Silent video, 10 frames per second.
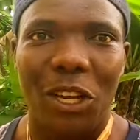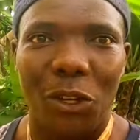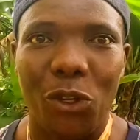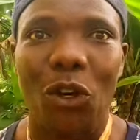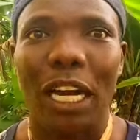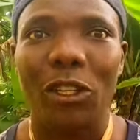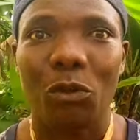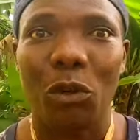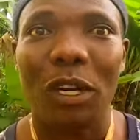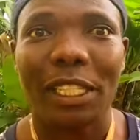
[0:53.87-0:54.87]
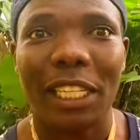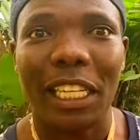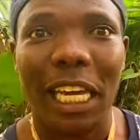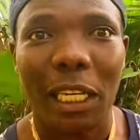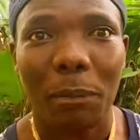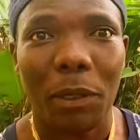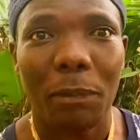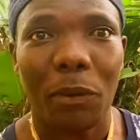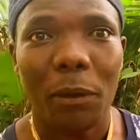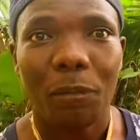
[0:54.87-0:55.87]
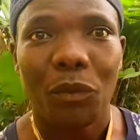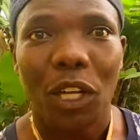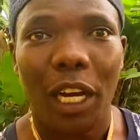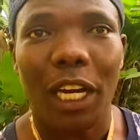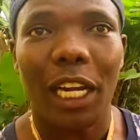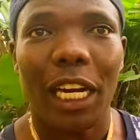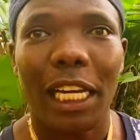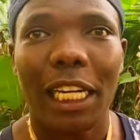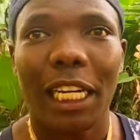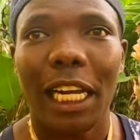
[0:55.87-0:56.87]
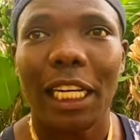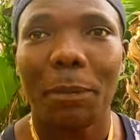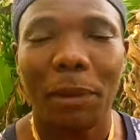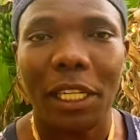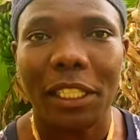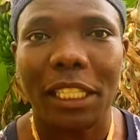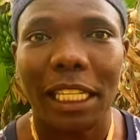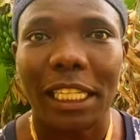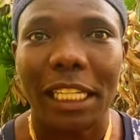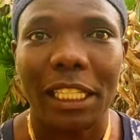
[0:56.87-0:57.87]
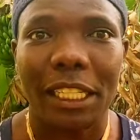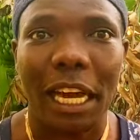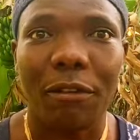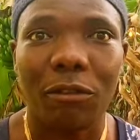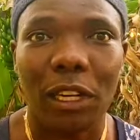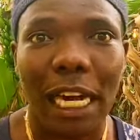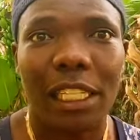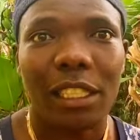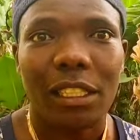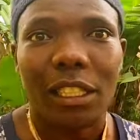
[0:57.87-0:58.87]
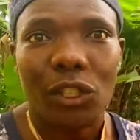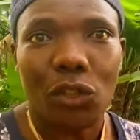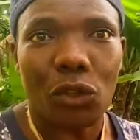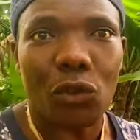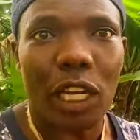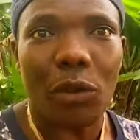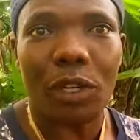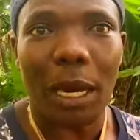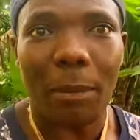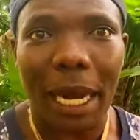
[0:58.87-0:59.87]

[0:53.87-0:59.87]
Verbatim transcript: You know, guys, we were seen like people uh, like like plates that doesn't have ugali. So today we are